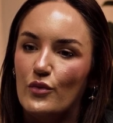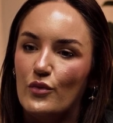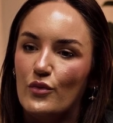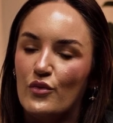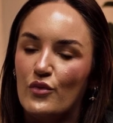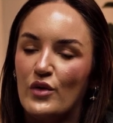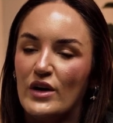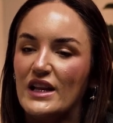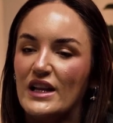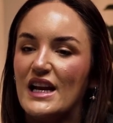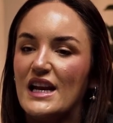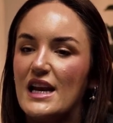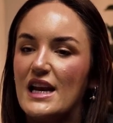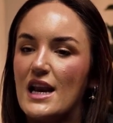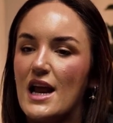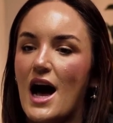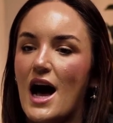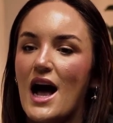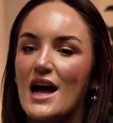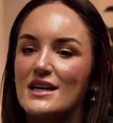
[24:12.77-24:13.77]
really
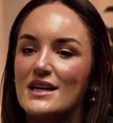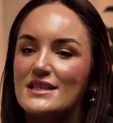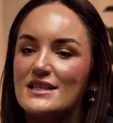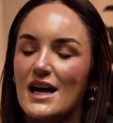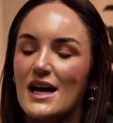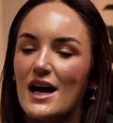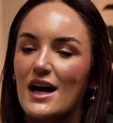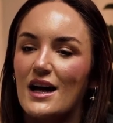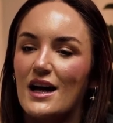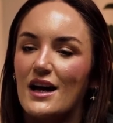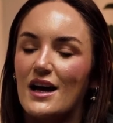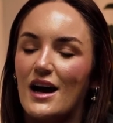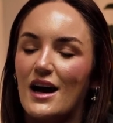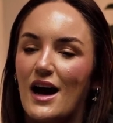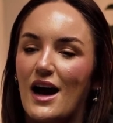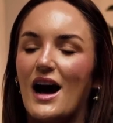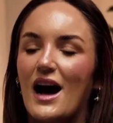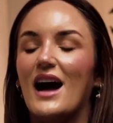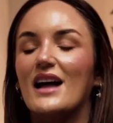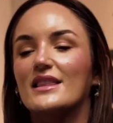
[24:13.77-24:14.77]
nice,
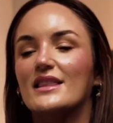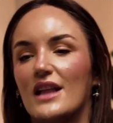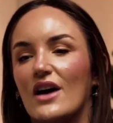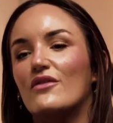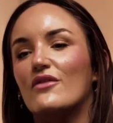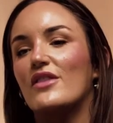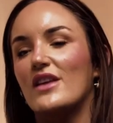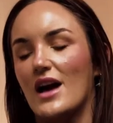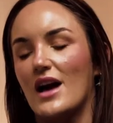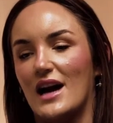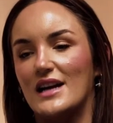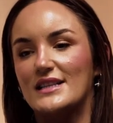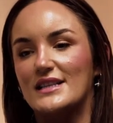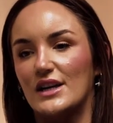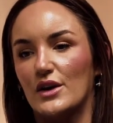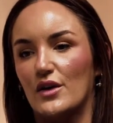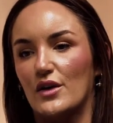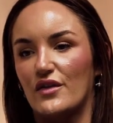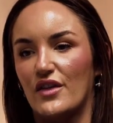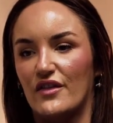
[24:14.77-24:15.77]
I love the
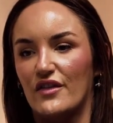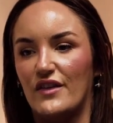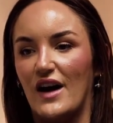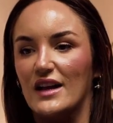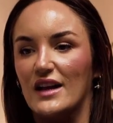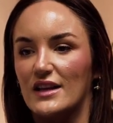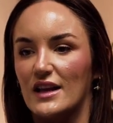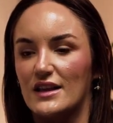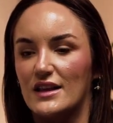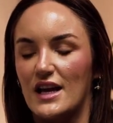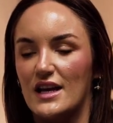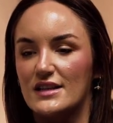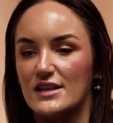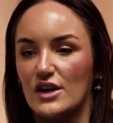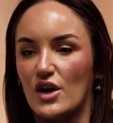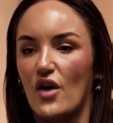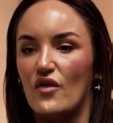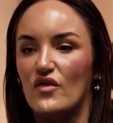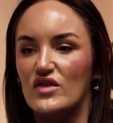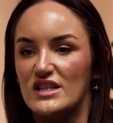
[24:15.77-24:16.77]
idea of the fact that there's a
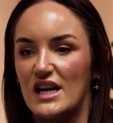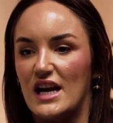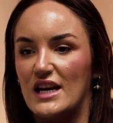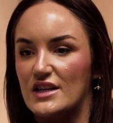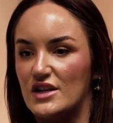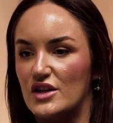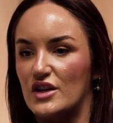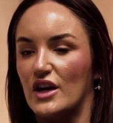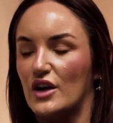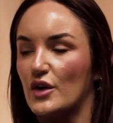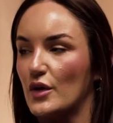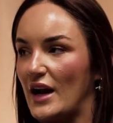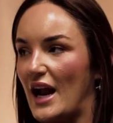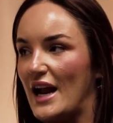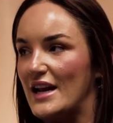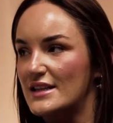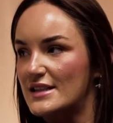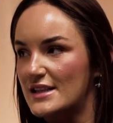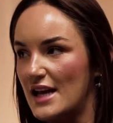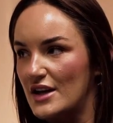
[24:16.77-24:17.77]
conversation that
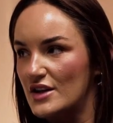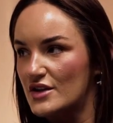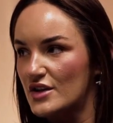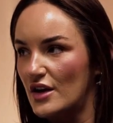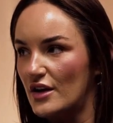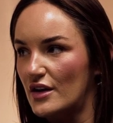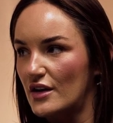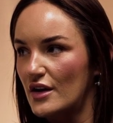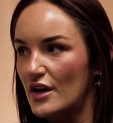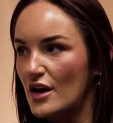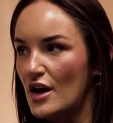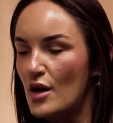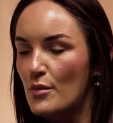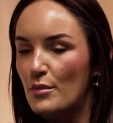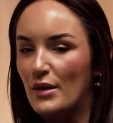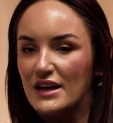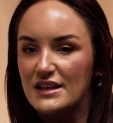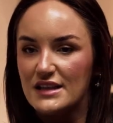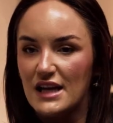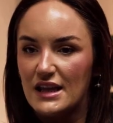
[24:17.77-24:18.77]
creates tension,
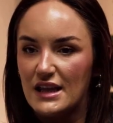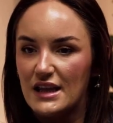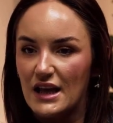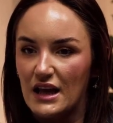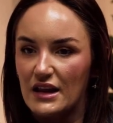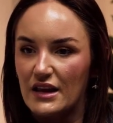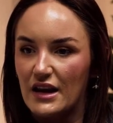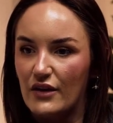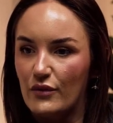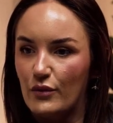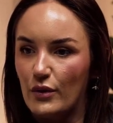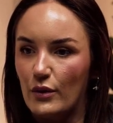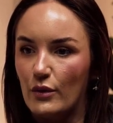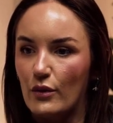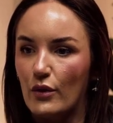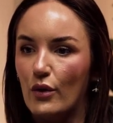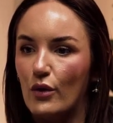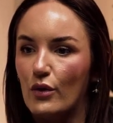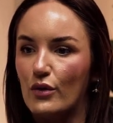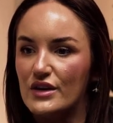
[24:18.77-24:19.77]
because I think that if we were
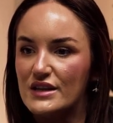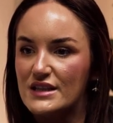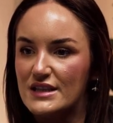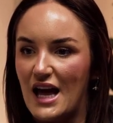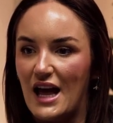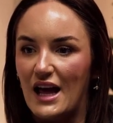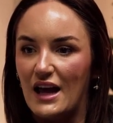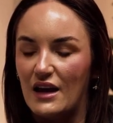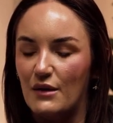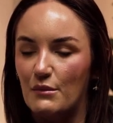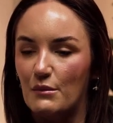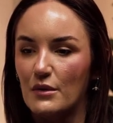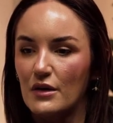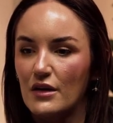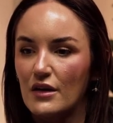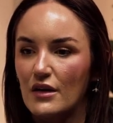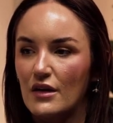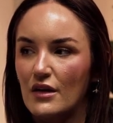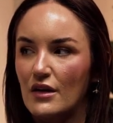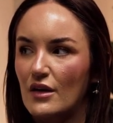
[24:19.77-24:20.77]
all the same,
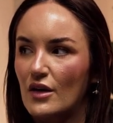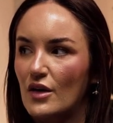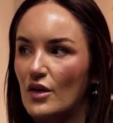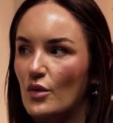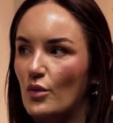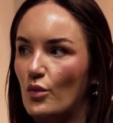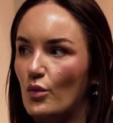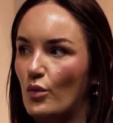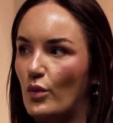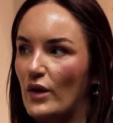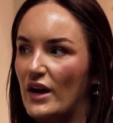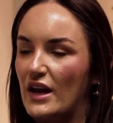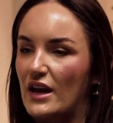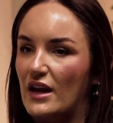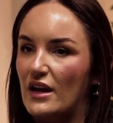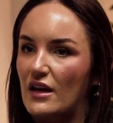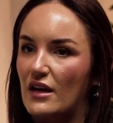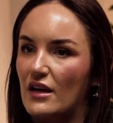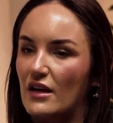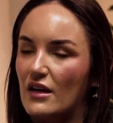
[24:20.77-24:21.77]

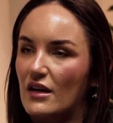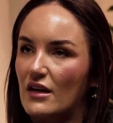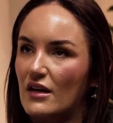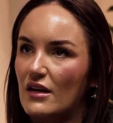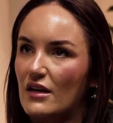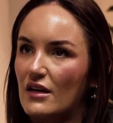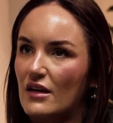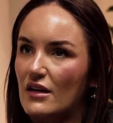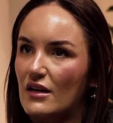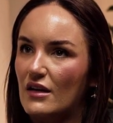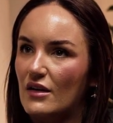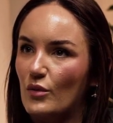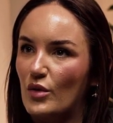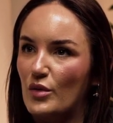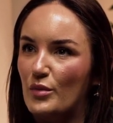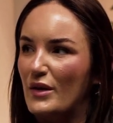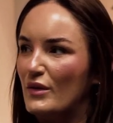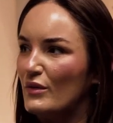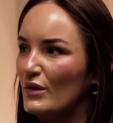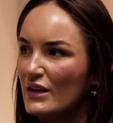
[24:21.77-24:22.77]
we would
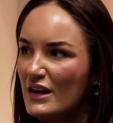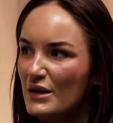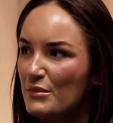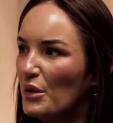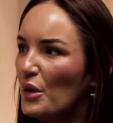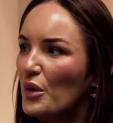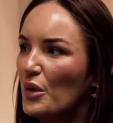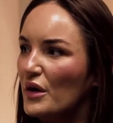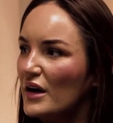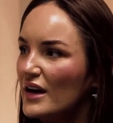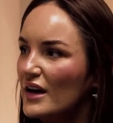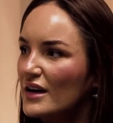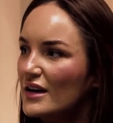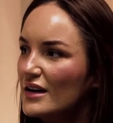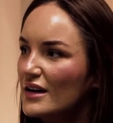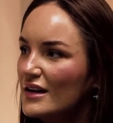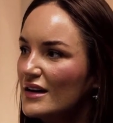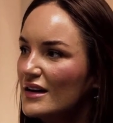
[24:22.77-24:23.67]
be really boring.